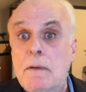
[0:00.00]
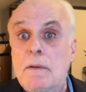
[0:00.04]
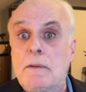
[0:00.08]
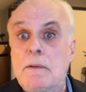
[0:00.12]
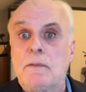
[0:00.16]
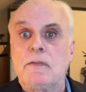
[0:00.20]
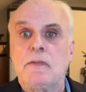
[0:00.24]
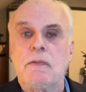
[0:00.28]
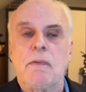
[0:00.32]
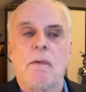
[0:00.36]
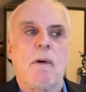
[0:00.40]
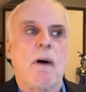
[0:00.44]

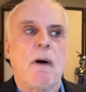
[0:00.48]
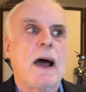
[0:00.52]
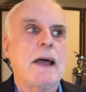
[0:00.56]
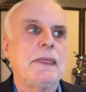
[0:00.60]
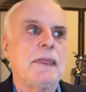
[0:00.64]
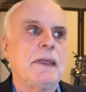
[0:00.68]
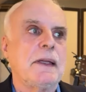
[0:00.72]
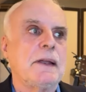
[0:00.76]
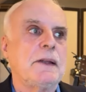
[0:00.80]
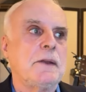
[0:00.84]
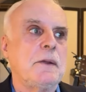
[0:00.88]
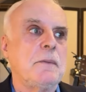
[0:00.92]
So I
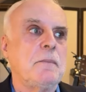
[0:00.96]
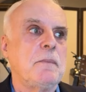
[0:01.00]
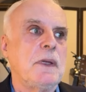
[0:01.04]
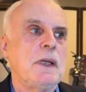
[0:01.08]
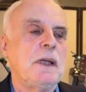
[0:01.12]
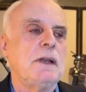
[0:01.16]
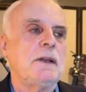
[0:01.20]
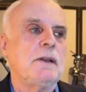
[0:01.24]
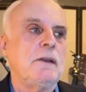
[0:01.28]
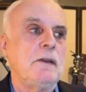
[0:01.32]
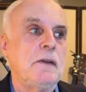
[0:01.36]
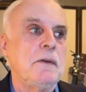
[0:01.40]
think to
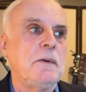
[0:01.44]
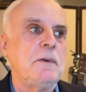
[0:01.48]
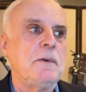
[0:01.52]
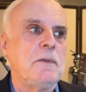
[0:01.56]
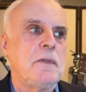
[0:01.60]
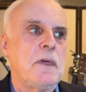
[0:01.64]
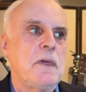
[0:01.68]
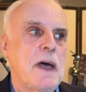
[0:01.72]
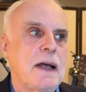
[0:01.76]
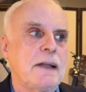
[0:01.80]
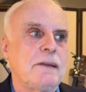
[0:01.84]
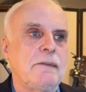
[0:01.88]
me too,
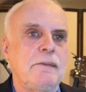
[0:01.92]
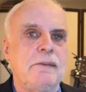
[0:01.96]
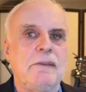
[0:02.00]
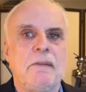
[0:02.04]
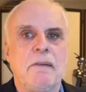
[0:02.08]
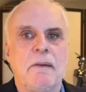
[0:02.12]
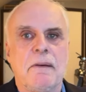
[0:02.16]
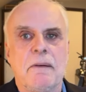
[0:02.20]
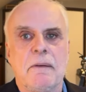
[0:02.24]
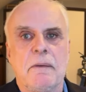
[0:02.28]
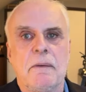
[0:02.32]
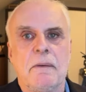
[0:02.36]
that's
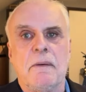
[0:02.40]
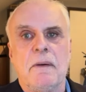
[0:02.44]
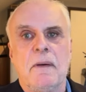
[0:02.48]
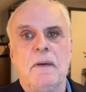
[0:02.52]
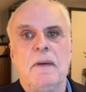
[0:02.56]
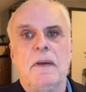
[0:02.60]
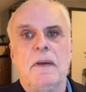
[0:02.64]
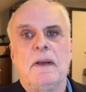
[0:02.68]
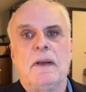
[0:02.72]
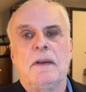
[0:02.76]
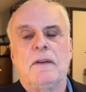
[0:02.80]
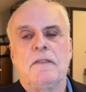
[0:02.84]
uh,
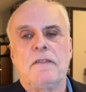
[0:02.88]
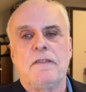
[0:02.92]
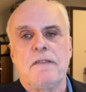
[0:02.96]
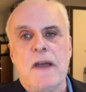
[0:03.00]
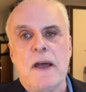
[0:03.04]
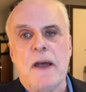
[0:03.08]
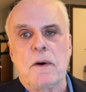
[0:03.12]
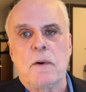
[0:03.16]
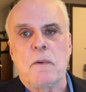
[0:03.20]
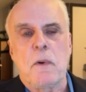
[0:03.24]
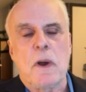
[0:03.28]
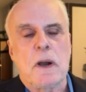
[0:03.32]

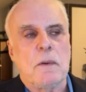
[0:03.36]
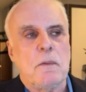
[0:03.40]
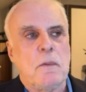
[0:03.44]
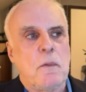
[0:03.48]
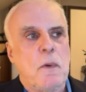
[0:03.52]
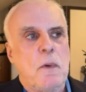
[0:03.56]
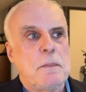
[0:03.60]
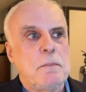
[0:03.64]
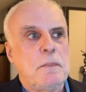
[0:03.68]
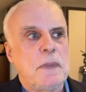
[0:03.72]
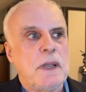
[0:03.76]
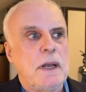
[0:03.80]
fail when
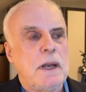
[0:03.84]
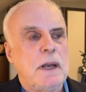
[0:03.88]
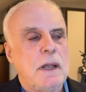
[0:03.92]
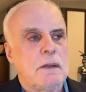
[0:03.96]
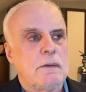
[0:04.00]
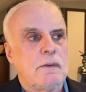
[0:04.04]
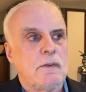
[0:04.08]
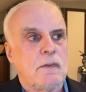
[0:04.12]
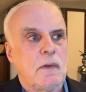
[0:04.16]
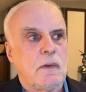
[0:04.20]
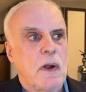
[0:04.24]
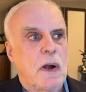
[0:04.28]
when
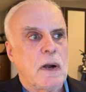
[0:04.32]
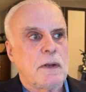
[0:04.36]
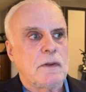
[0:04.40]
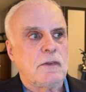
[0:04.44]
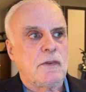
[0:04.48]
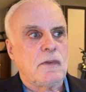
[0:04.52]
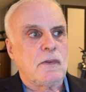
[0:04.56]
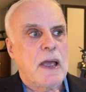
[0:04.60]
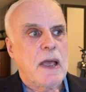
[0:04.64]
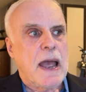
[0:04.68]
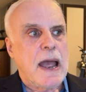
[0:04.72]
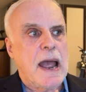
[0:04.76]
media
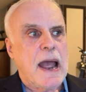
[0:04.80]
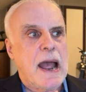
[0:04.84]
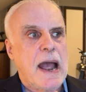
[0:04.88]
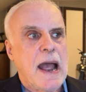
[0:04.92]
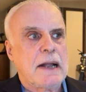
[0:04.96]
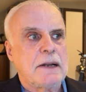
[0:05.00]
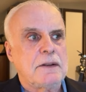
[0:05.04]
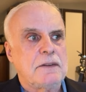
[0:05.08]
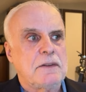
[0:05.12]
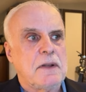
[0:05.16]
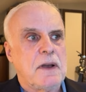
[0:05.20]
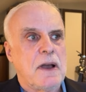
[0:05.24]
starts to
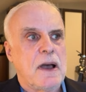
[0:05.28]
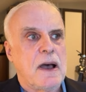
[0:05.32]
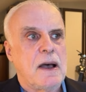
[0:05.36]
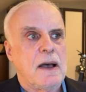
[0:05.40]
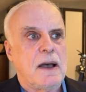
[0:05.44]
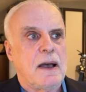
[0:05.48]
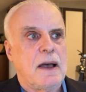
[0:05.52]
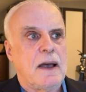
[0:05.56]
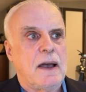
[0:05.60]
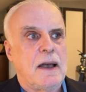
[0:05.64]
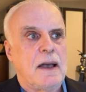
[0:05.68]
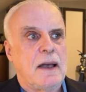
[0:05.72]
act uh,
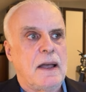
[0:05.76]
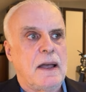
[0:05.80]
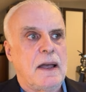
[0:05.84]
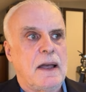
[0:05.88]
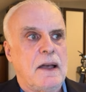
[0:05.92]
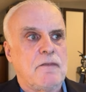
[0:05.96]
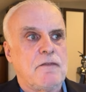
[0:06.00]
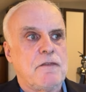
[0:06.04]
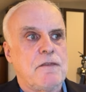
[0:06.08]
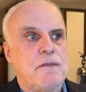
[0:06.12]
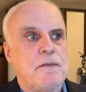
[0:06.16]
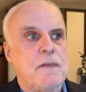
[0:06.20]

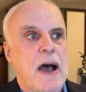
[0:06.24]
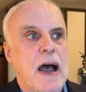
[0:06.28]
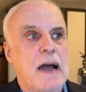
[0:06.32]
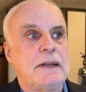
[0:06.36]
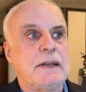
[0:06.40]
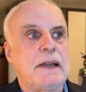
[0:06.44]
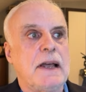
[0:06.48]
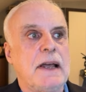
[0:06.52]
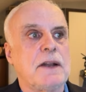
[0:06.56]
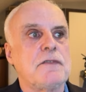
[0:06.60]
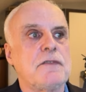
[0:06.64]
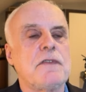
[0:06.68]
uh
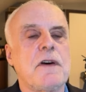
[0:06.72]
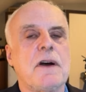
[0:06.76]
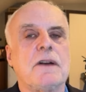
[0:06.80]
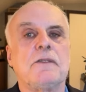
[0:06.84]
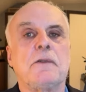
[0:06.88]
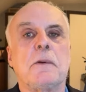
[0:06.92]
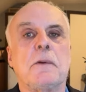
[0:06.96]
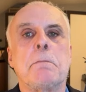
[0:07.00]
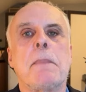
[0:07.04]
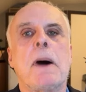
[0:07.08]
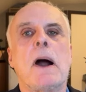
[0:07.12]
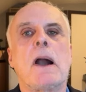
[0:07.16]
identifies
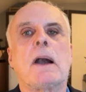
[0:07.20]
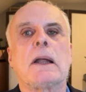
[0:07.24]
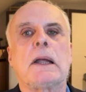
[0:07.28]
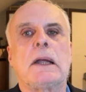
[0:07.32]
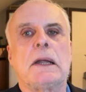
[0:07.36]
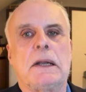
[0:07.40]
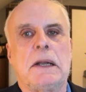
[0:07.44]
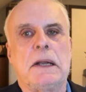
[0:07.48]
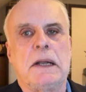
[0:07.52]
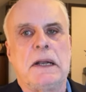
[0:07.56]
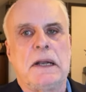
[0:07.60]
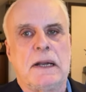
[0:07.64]
a
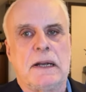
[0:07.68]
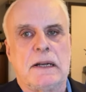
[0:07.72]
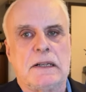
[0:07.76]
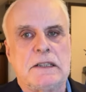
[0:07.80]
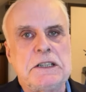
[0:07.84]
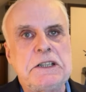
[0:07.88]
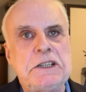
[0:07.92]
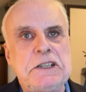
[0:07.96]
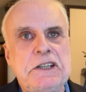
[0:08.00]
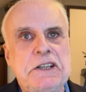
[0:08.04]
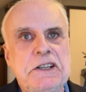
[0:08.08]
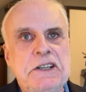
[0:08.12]
market
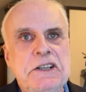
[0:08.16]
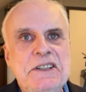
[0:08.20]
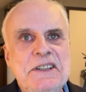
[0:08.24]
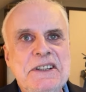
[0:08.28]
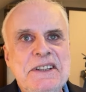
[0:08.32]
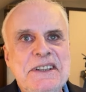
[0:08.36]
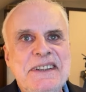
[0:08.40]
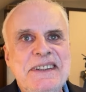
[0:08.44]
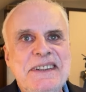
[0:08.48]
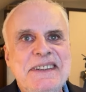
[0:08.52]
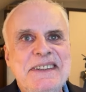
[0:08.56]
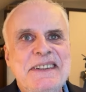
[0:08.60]
niche
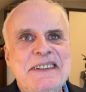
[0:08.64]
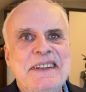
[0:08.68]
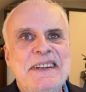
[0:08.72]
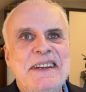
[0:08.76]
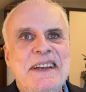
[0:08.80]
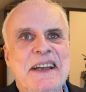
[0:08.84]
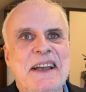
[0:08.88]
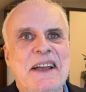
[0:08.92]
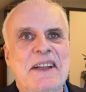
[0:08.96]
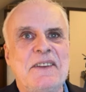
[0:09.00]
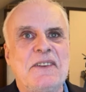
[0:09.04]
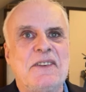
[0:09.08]

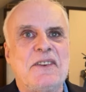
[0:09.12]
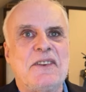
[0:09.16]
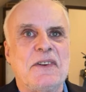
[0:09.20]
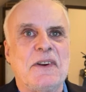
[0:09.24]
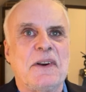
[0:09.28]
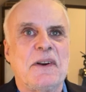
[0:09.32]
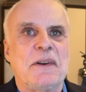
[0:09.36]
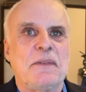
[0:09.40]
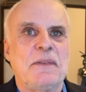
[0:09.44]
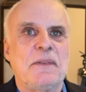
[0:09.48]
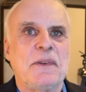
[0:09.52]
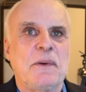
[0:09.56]
and
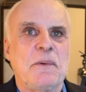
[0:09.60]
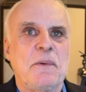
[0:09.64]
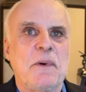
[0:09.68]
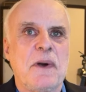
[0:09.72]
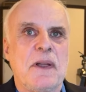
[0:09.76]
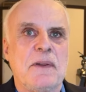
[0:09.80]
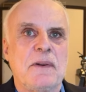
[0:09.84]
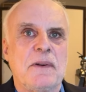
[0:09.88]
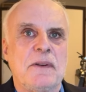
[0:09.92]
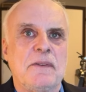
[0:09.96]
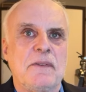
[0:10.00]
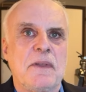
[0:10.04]
serves it,
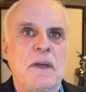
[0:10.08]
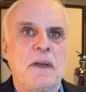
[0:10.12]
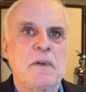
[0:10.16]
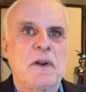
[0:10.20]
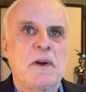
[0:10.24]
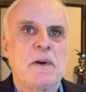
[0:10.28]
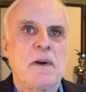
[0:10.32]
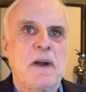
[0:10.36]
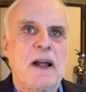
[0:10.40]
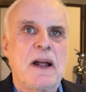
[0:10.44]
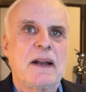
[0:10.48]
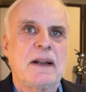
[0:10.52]
whether it's
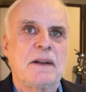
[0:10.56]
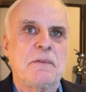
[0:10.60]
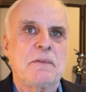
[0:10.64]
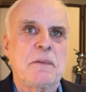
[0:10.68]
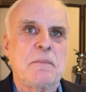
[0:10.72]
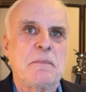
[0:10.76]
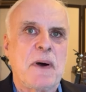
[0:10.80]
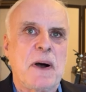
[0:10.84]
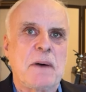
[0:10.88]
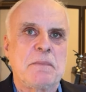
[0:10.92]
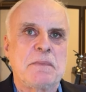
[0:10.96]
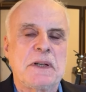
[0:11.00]
Democratic,
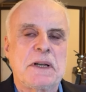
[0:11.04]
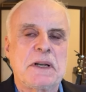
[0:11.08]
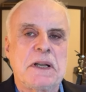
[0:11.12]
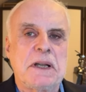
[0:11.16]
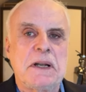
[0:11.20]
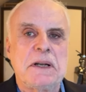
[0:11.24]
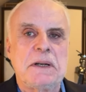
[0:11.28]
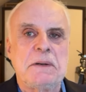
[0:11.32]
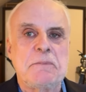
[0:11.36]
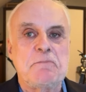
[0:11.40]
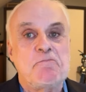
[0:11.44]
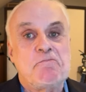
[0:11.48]

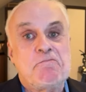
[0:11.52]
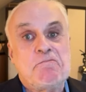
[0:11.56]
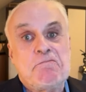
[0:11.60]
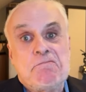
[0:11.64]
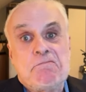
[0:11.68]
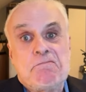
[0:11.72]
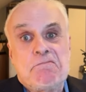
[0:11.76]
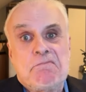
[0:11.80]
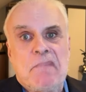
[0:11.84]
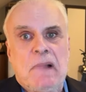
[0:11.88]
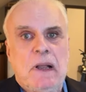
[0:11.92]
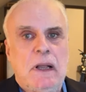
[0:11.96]
Republican.
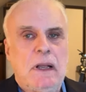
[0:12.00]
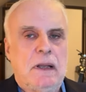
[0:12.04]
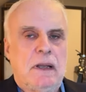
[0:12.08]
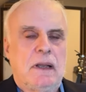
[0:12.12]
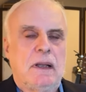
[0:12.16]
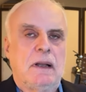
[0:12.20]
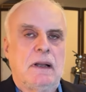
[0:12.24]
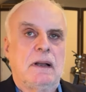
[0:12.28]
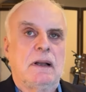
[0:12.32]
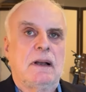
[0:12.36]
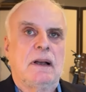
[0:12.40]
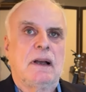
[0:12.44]

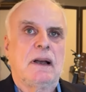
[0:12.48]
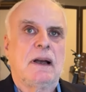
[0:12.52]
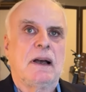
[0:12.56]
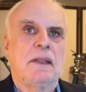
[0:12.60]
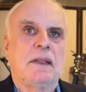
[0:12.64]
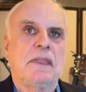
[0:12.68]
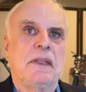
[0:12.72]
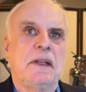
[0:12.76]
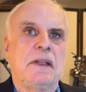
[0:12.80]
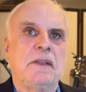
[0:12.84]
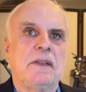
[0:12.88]
I think